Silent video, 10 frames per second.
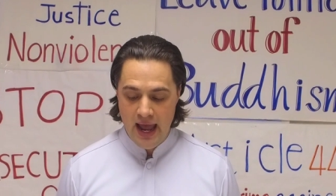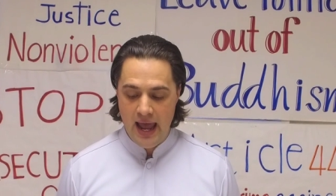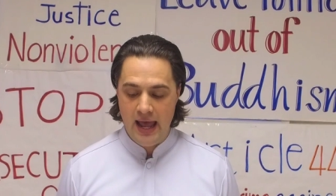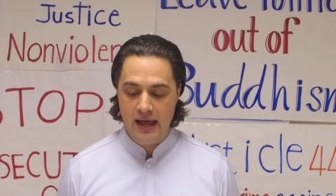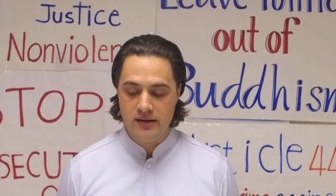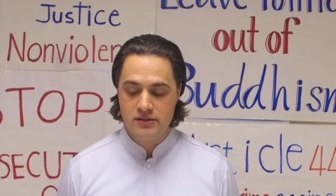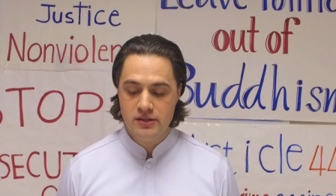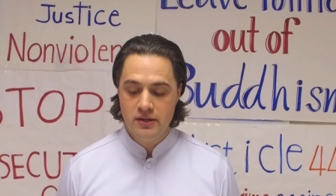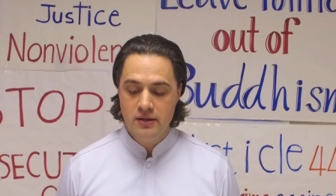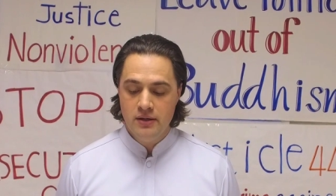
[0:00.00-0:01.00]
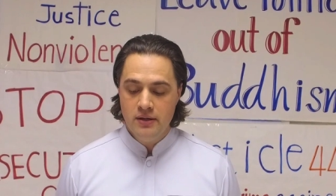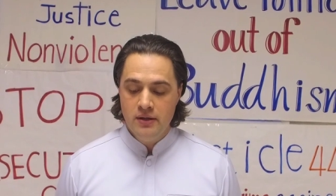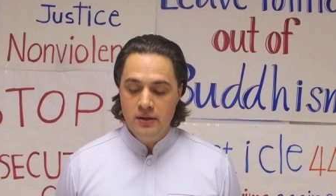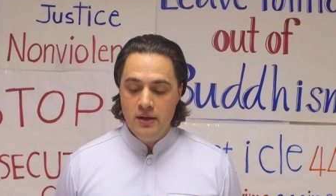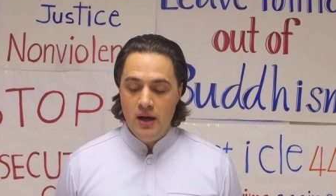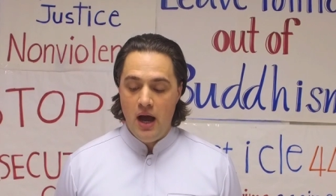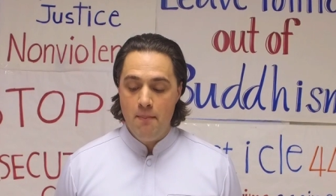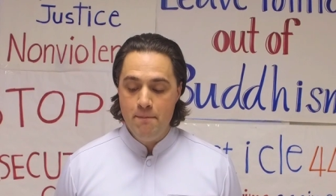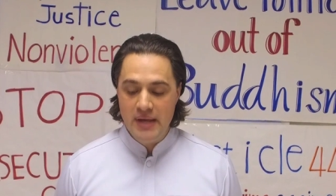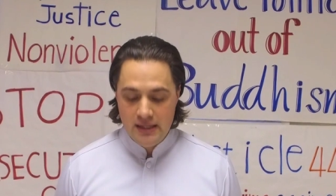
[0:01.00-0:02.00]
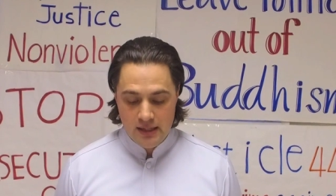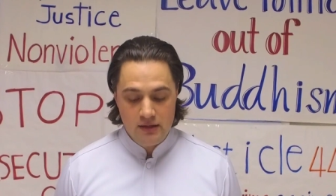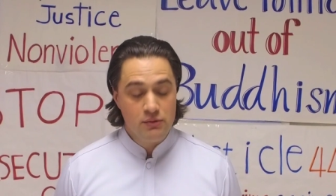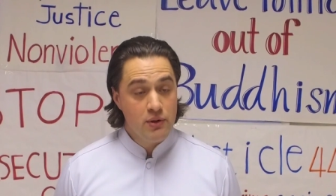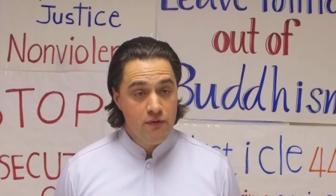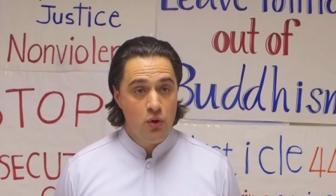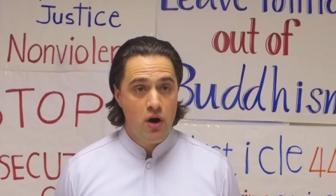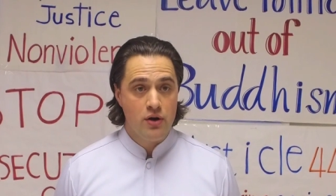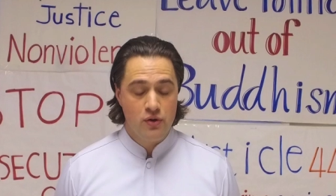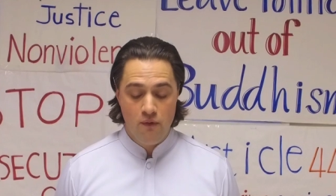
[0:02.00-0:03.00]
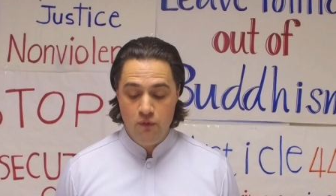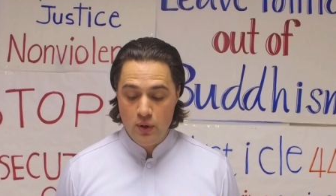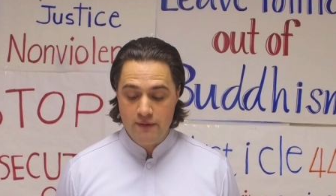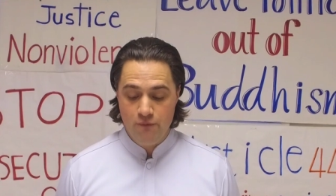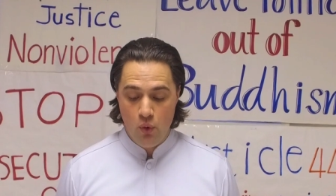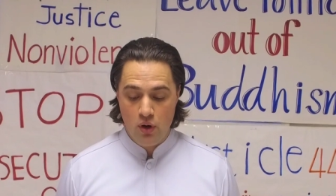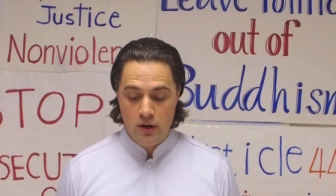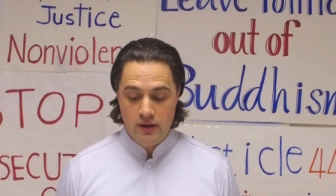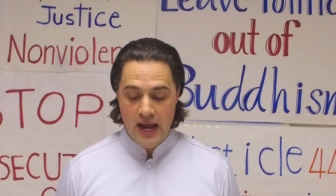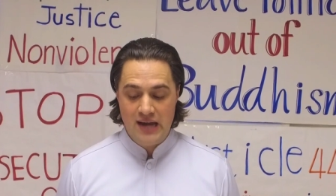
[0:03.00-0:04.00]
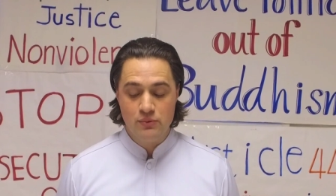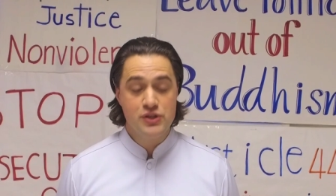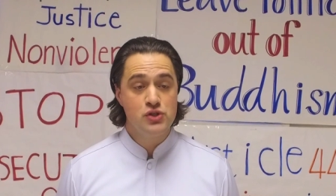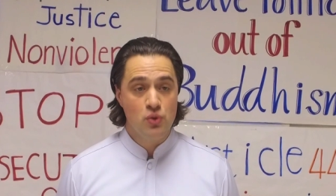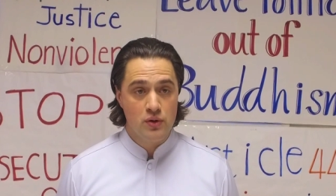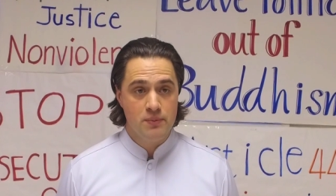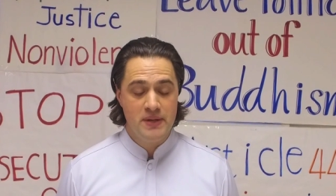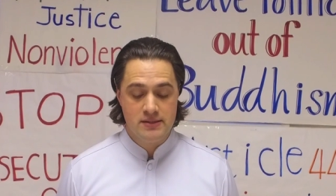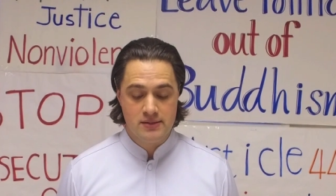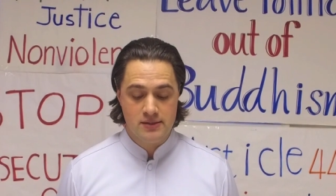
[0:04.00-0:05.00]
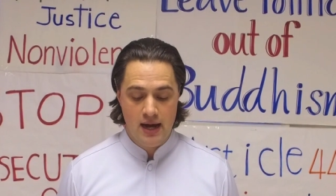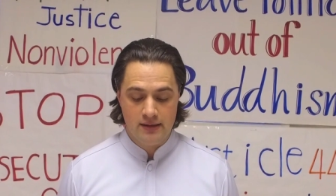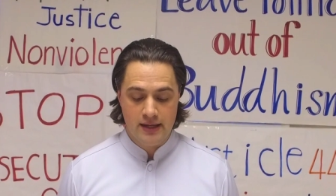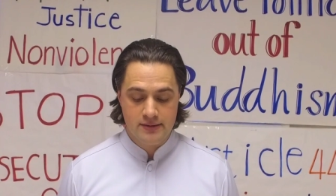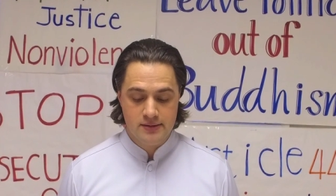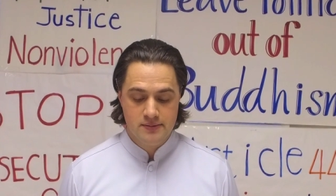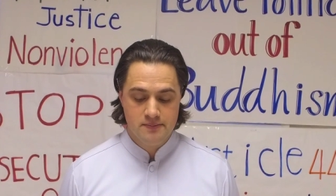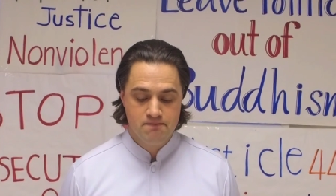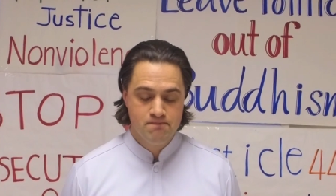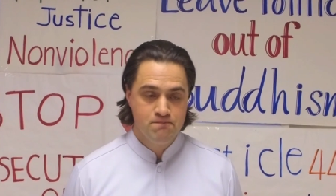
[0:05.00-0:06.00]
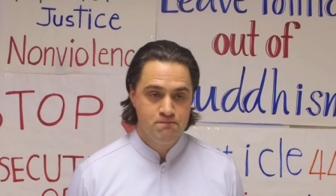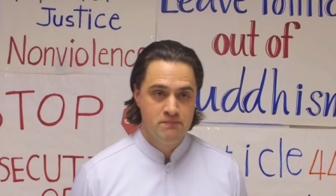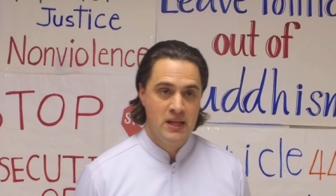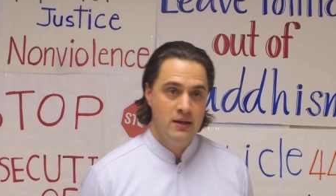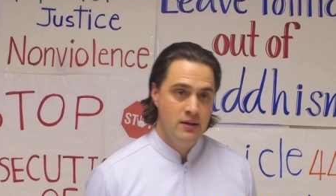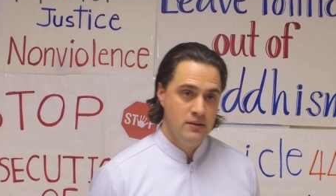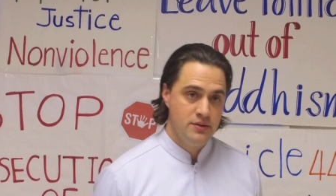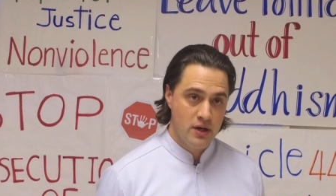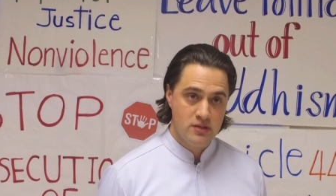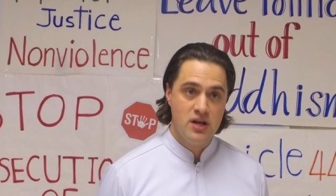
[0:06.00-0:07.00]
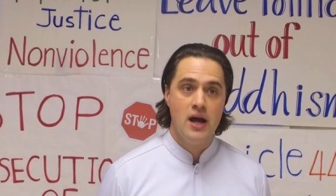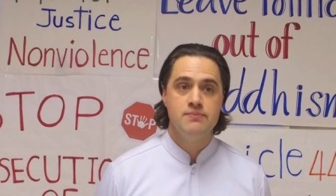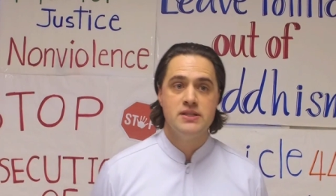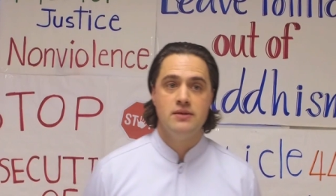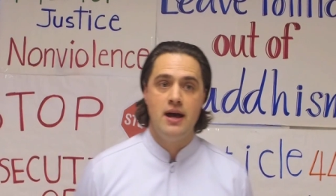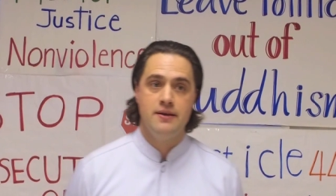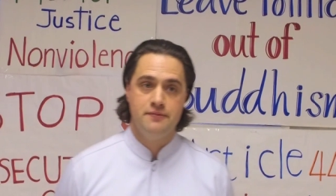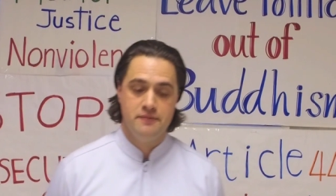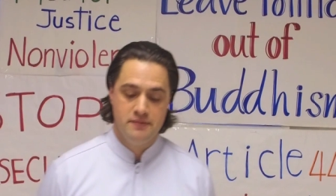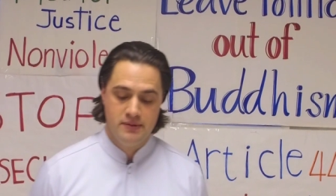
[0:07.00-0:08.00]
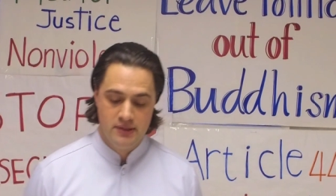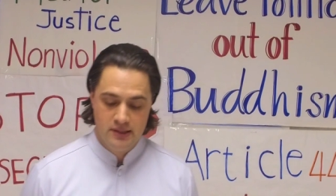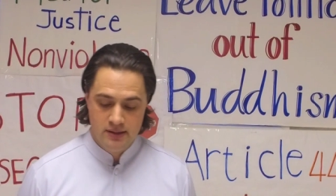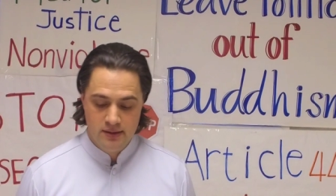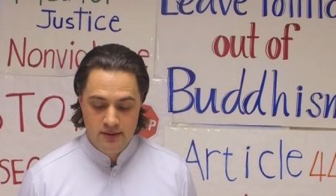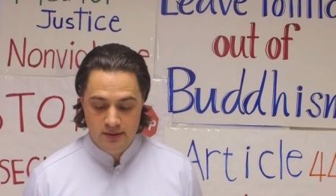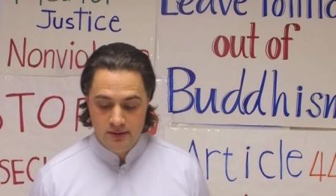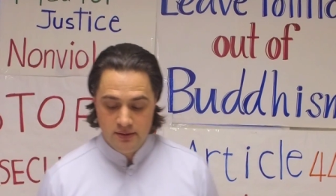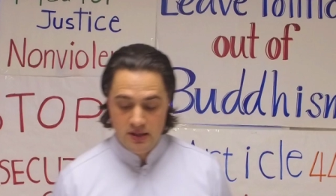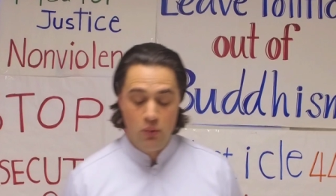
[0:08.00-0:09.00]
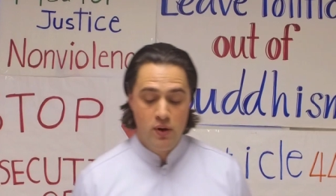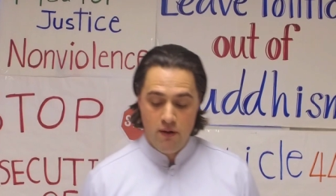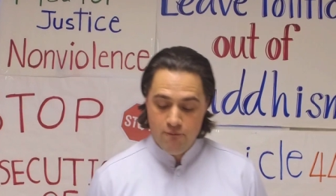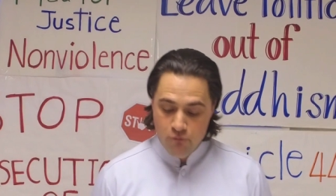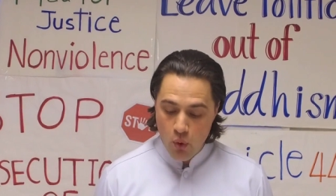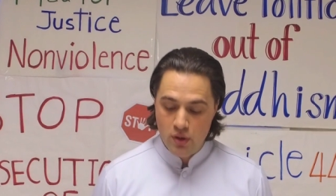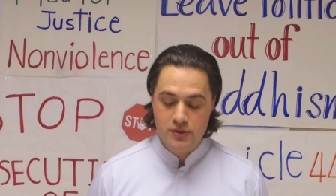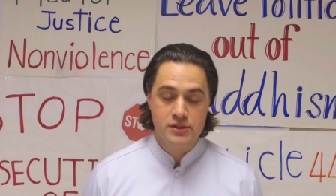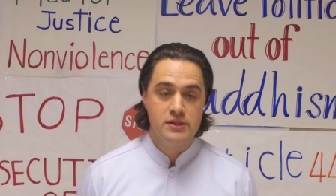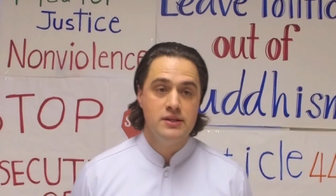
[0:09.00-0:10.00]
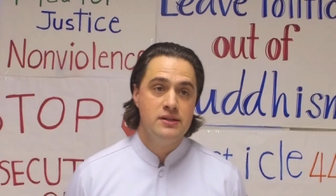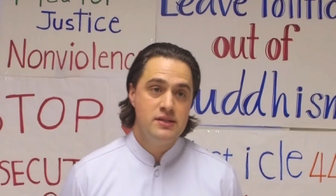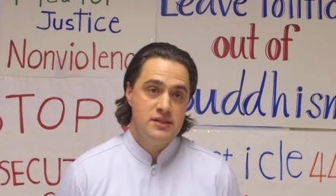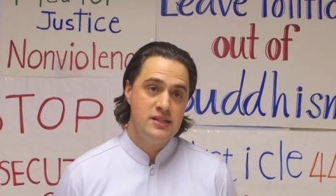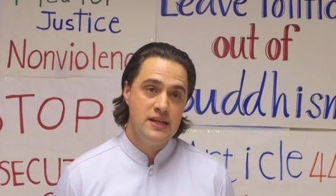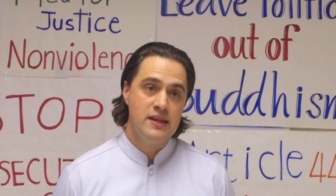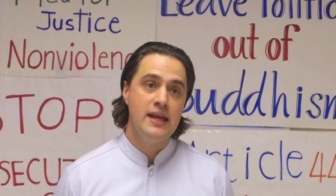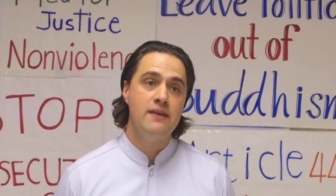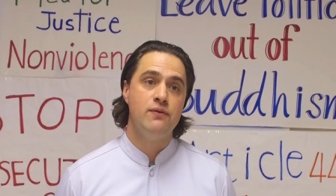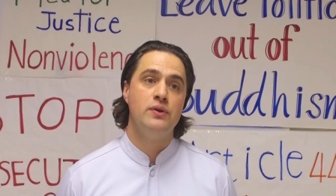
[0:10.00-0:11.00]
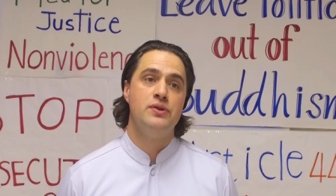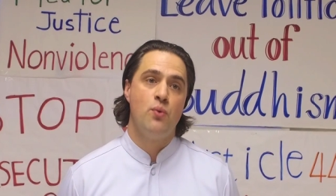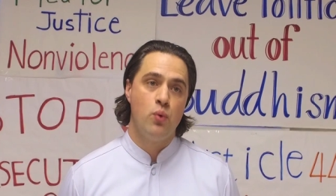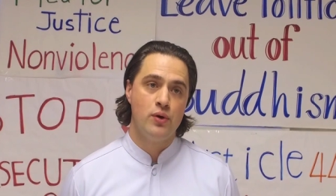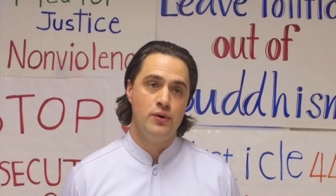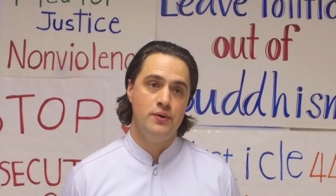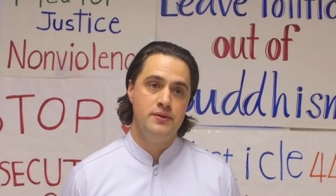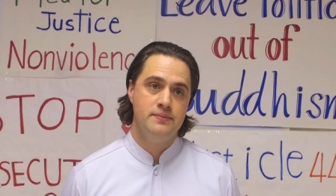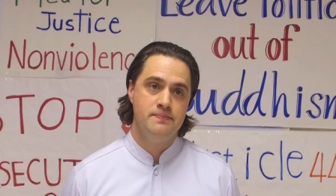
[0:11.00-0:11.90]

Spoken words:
and immediately revoke Article 44 and restore the peace in Thailand. There are times in life that we are forced to see the evil in the world.